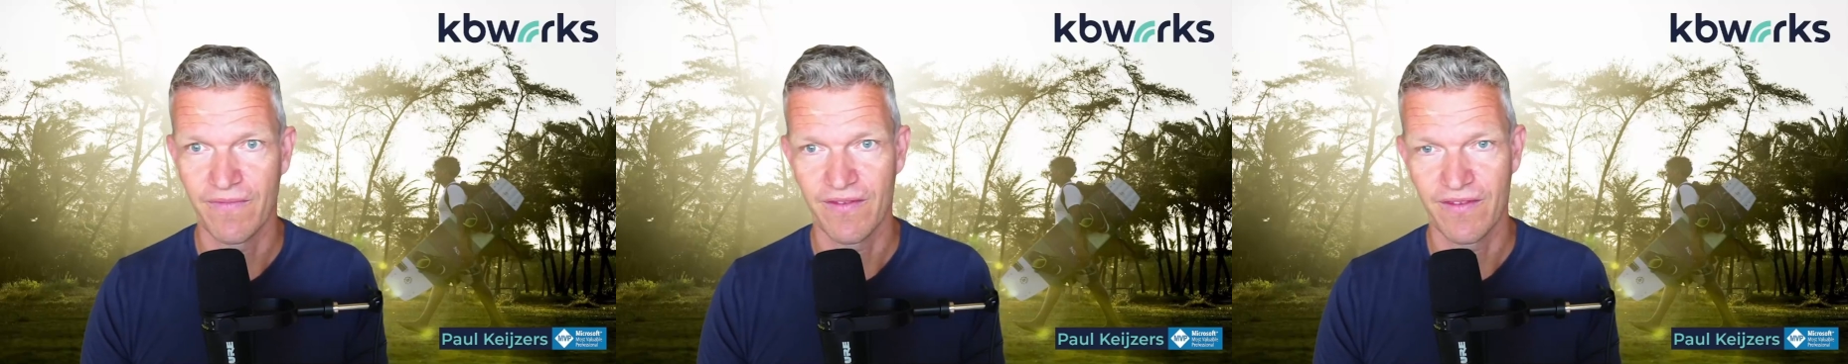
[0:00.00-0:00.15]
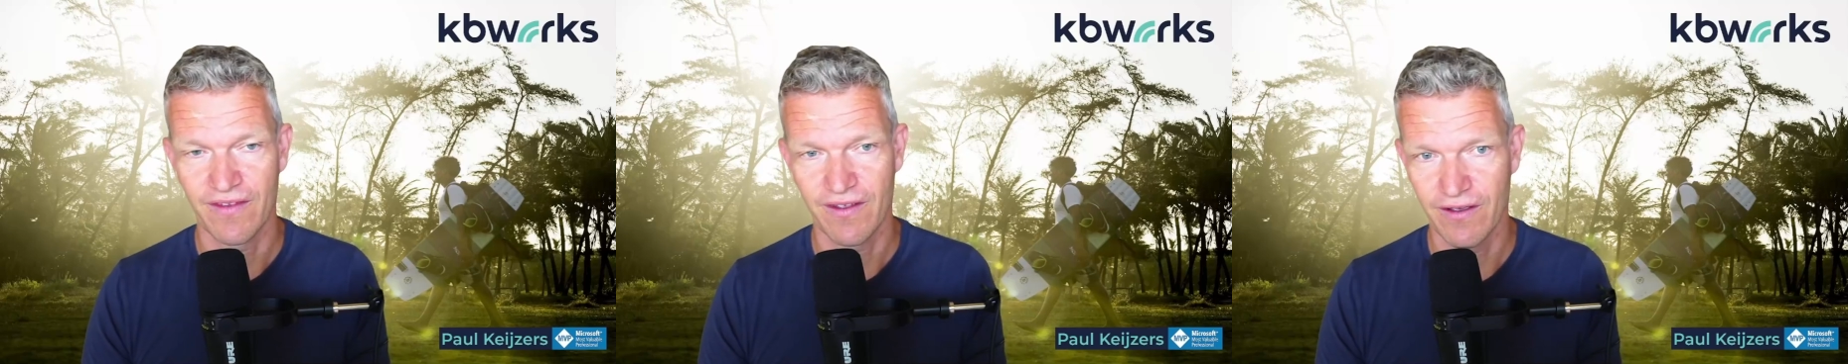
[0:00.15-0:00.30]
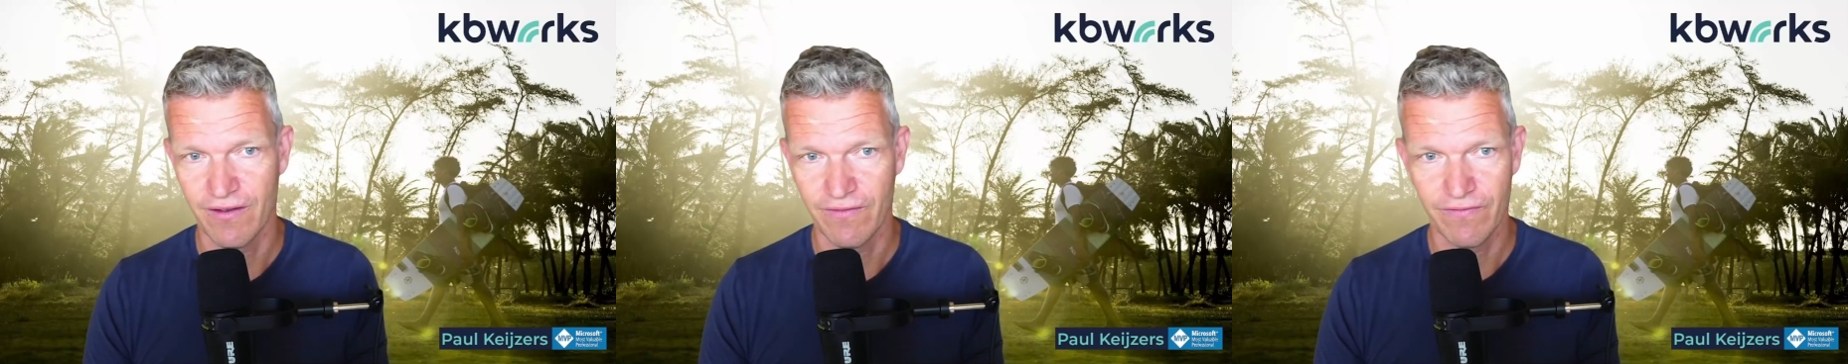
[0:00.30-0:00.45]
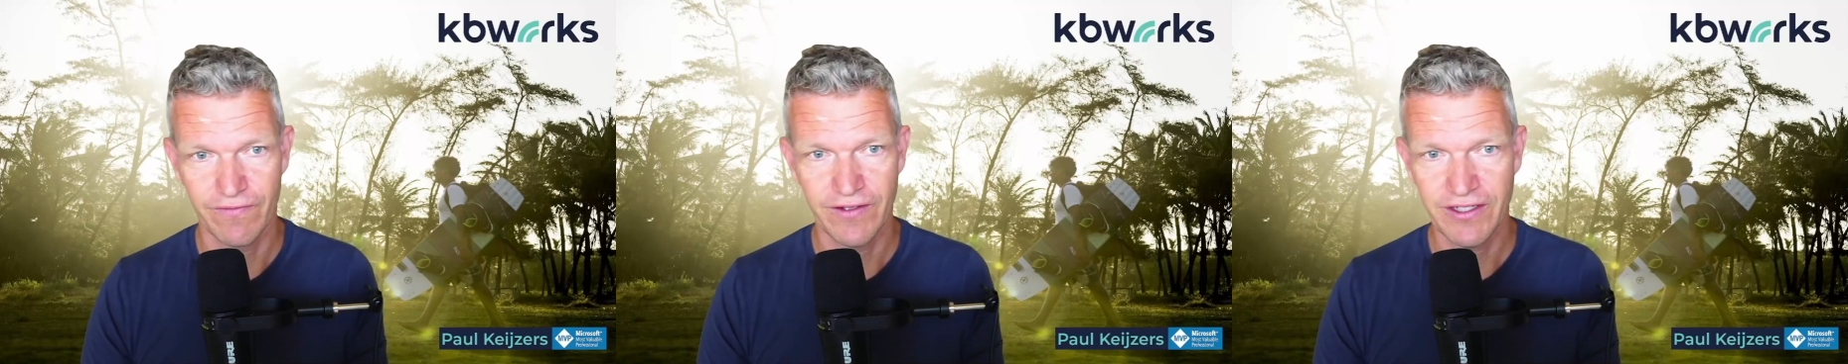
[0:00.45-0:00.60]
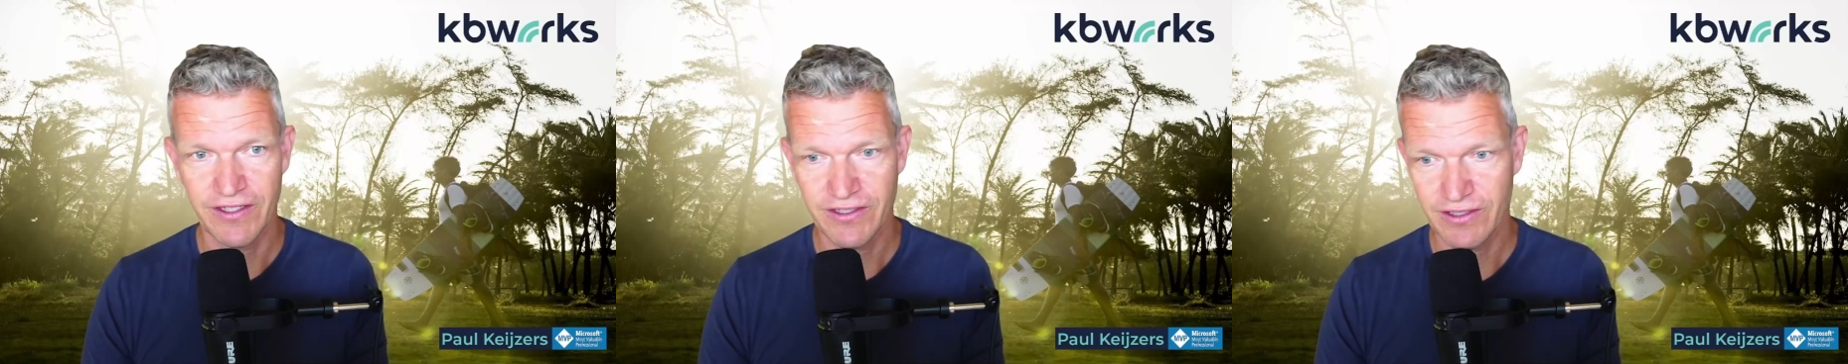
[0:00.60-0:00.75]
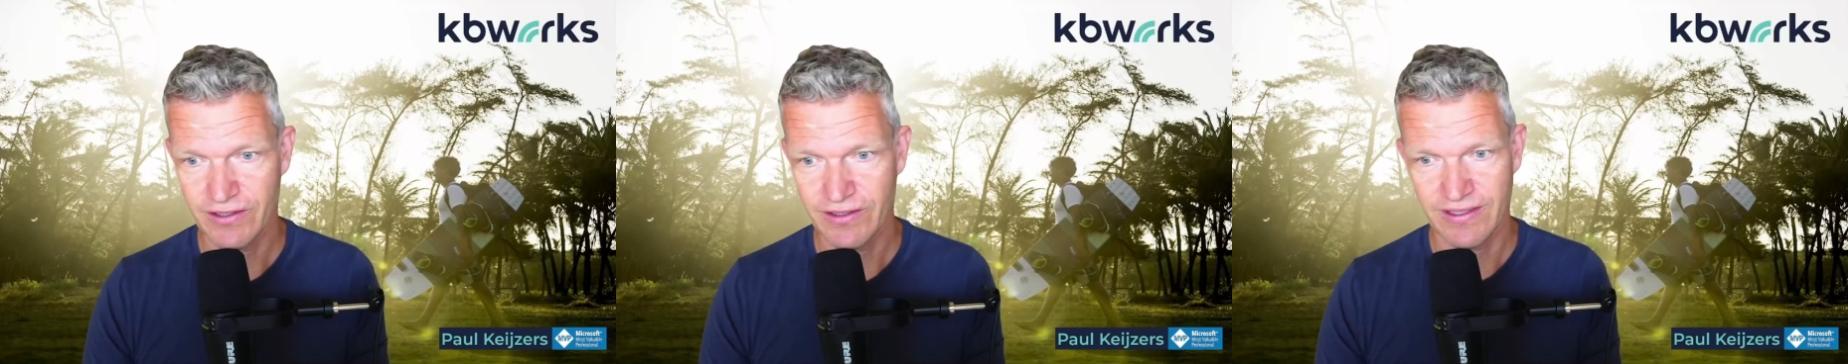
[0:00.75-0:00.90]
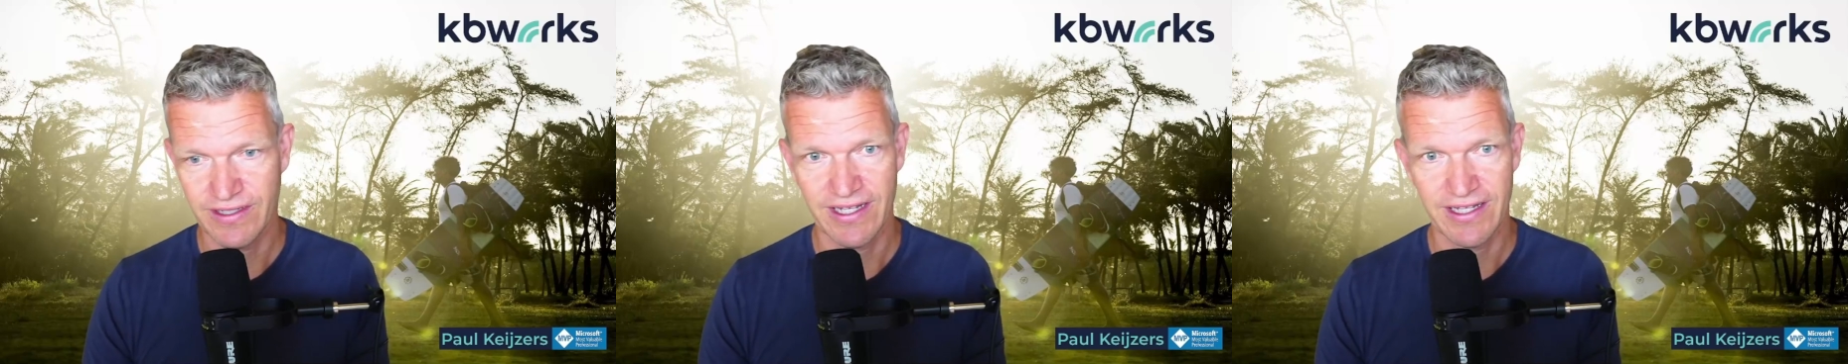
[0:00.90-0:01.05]
a
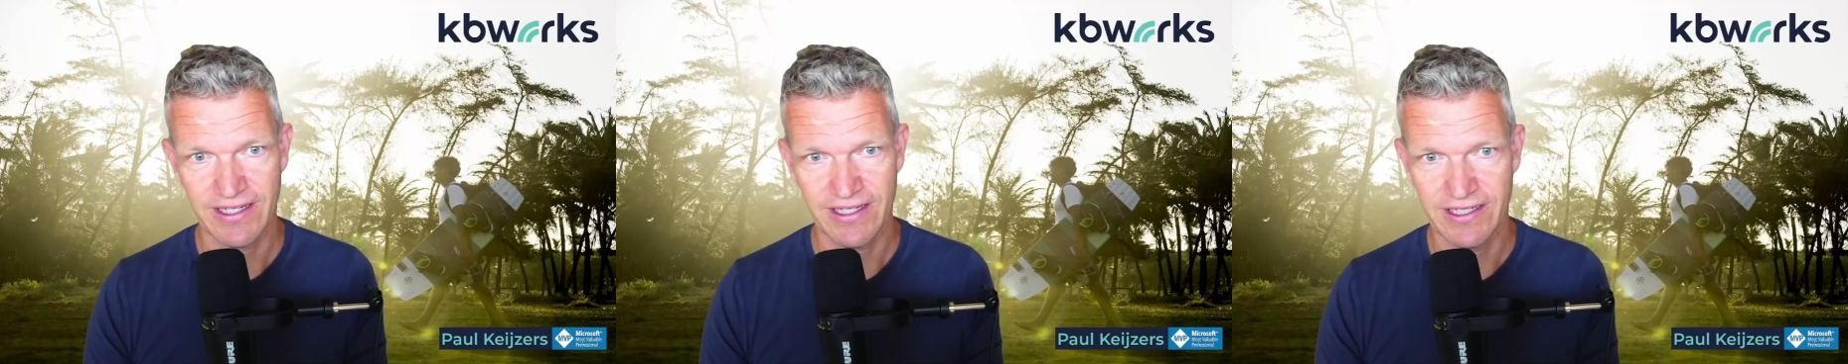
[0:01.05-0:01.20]
feature that